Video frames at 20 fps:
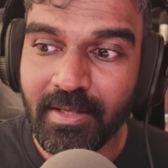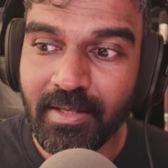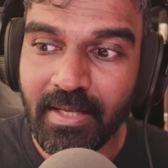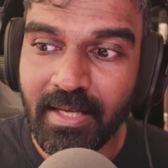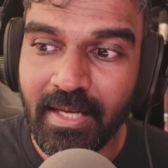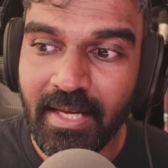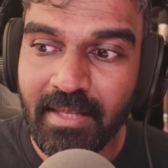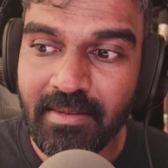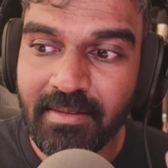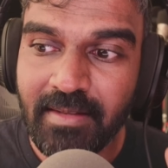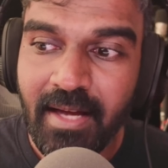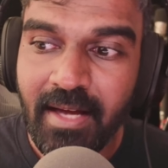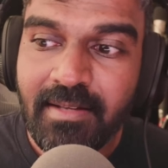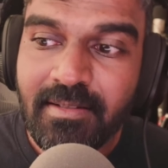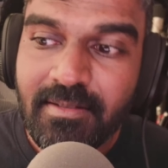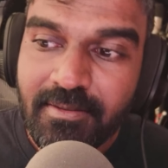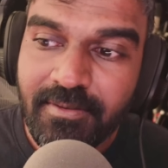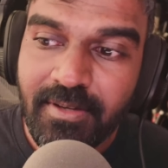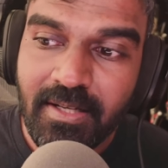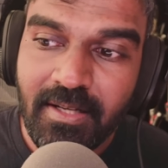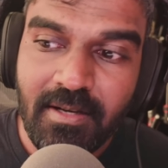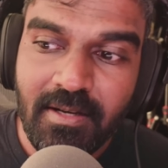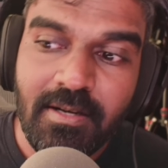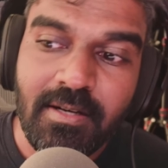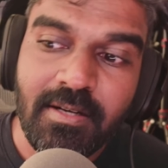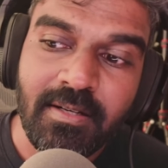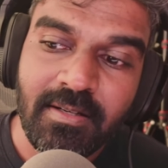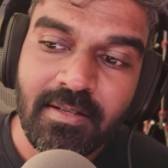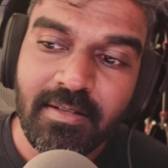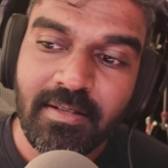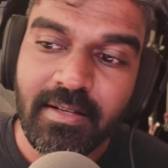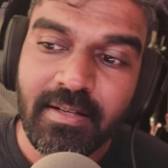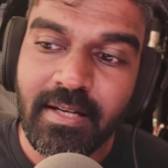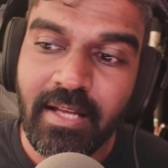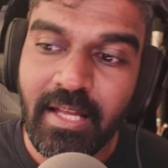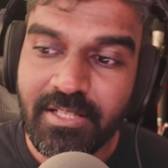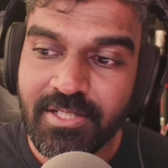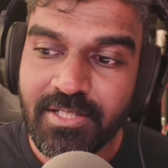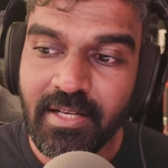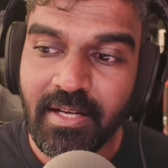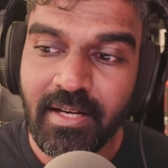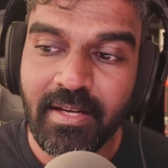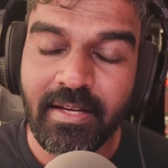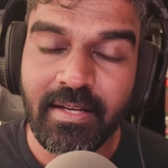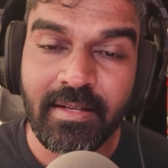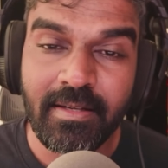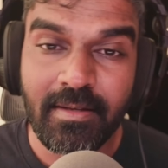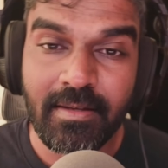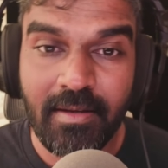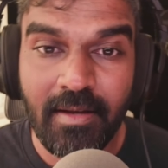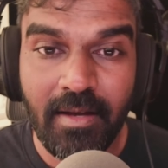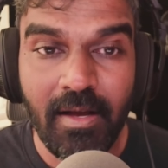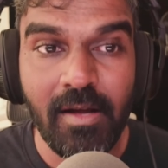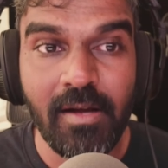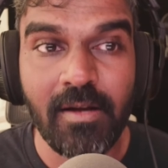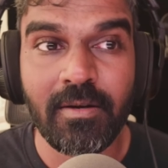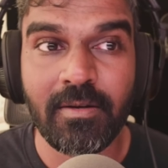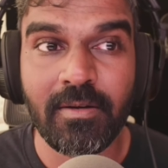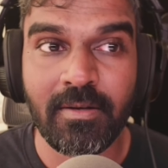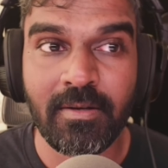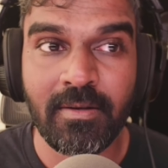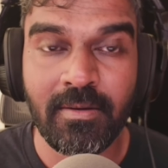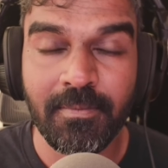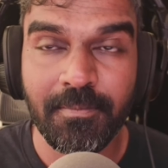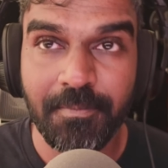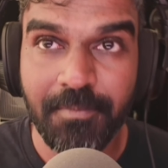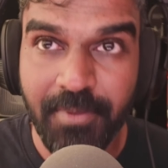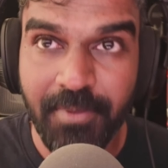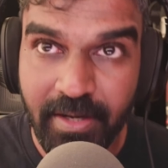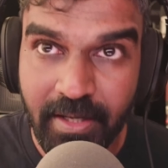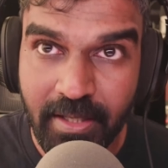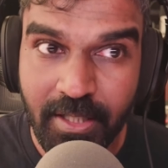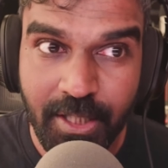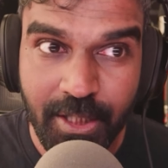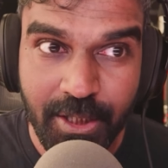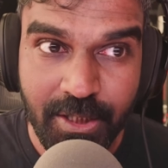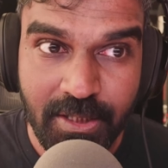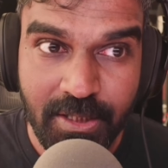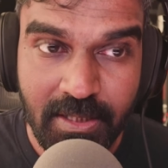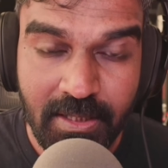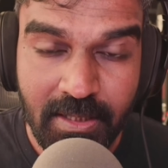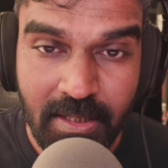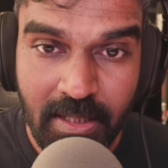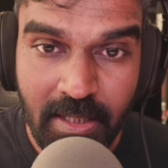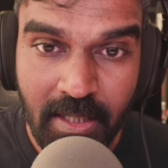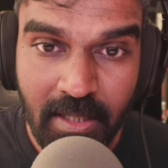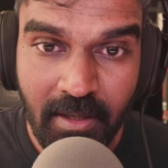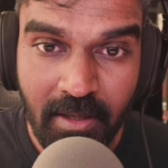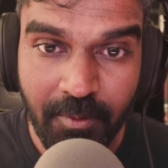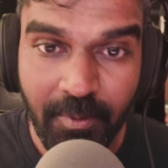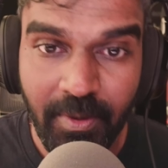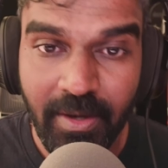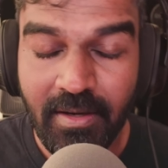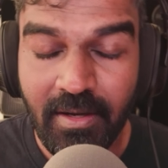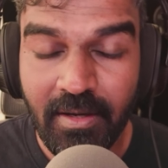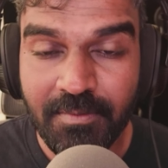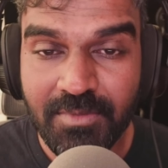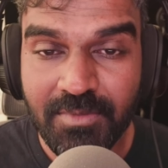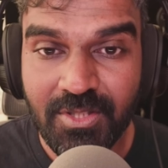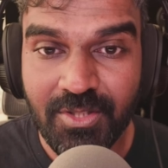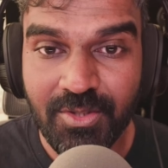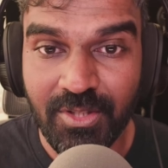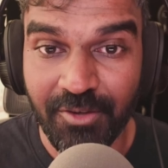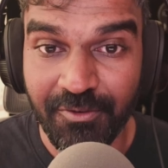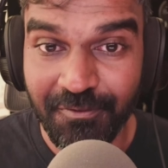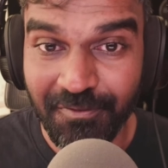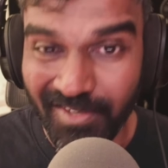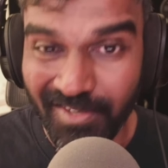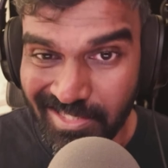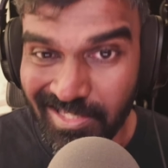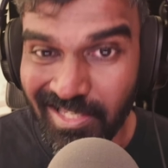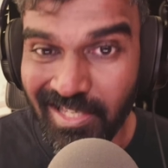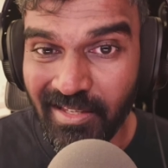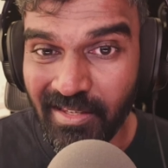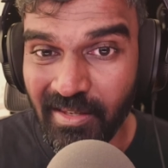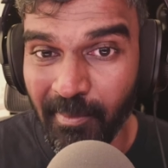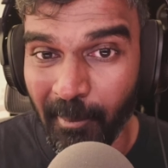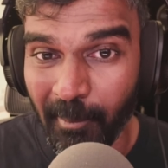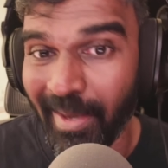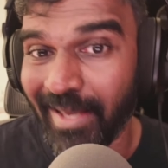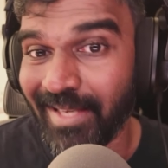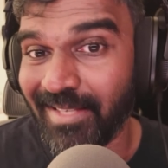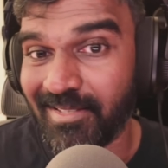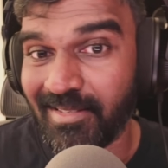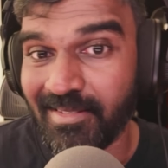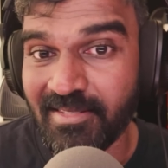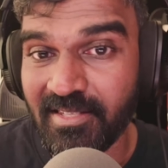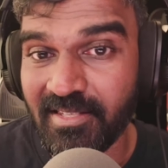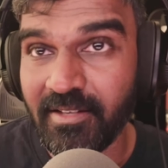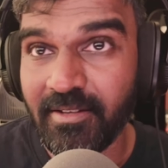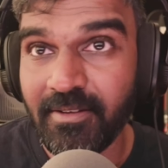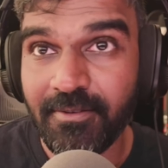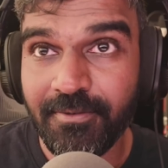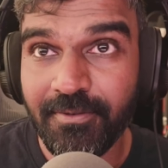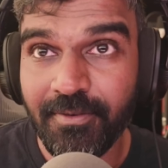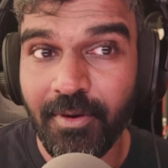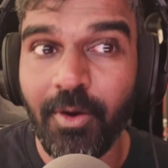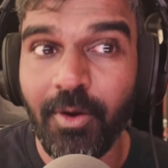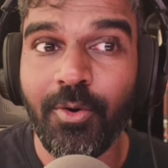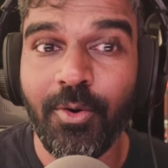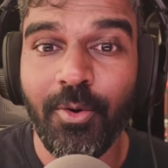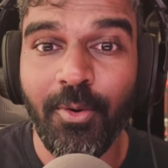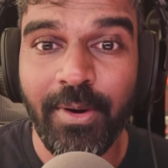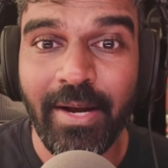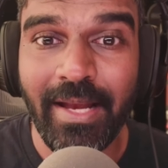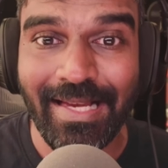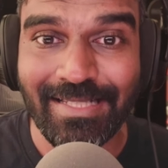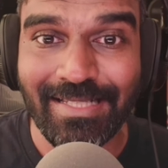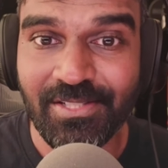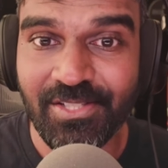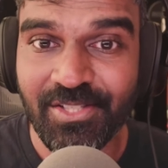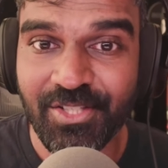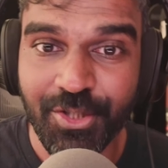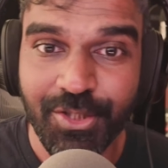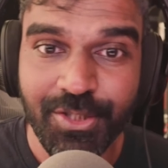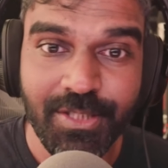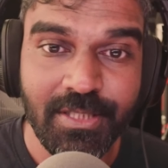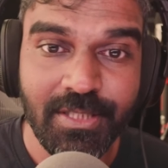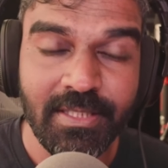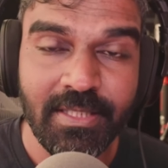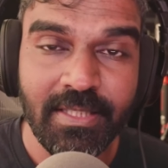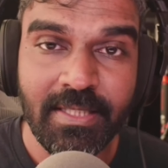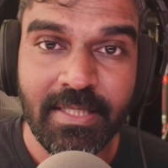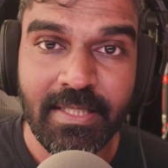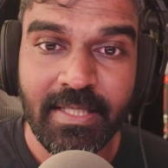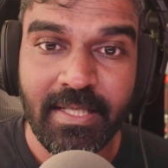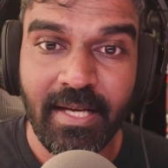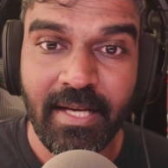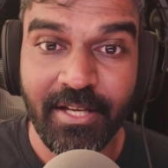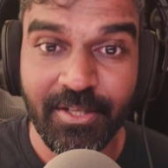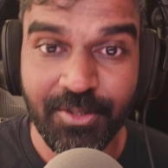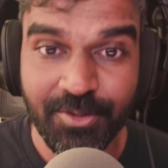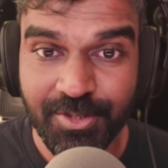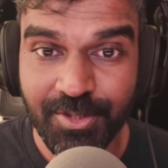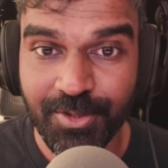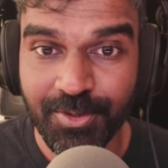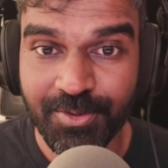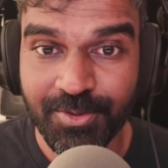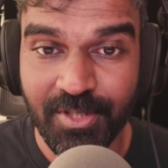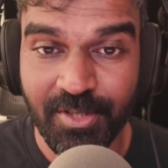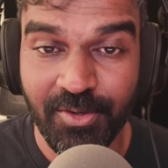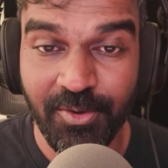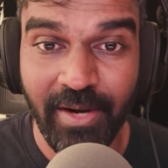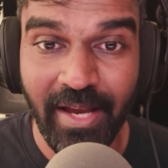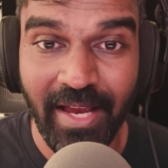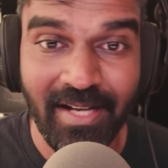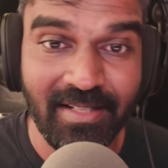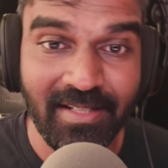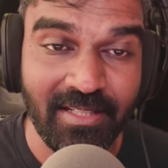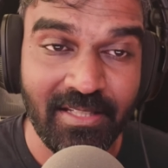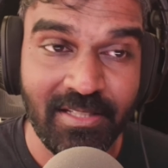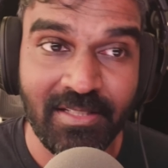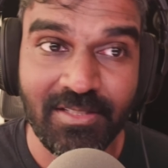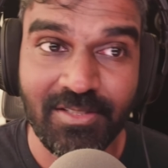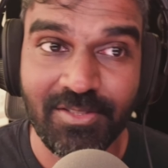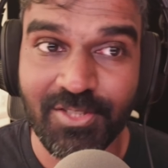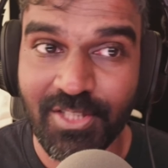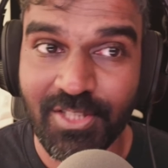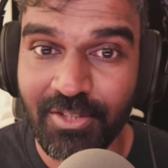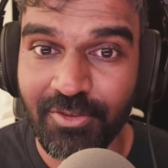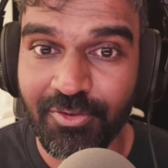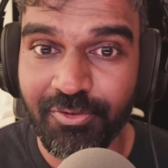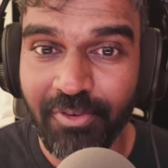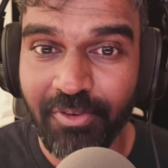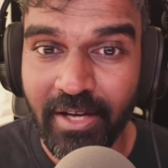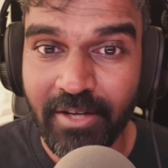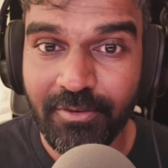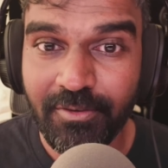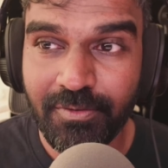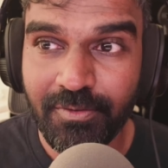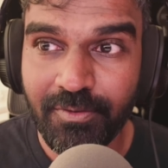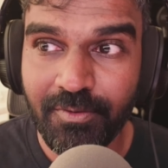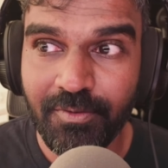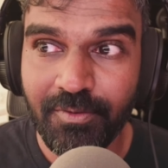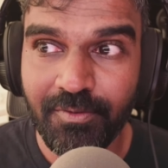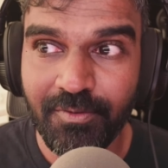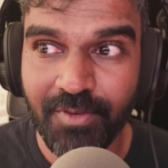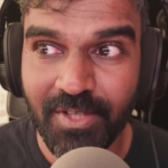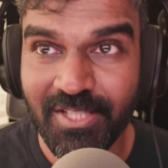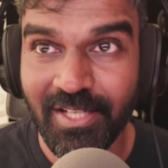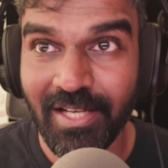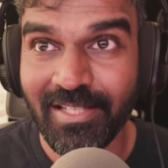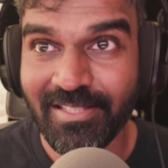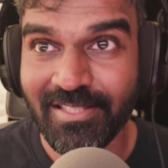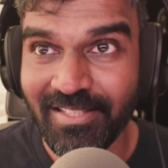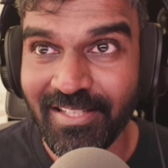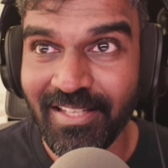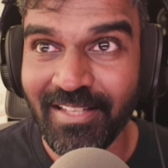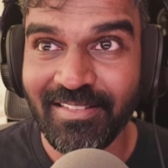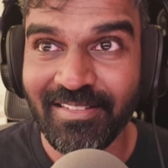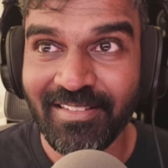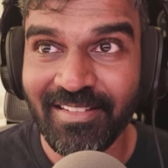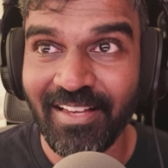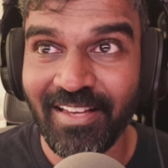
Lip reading: in that regard, DJI are pretty good. When it comes to the physical mics itself, Rode is good. I used to use a Rode NT-G5, which I sold,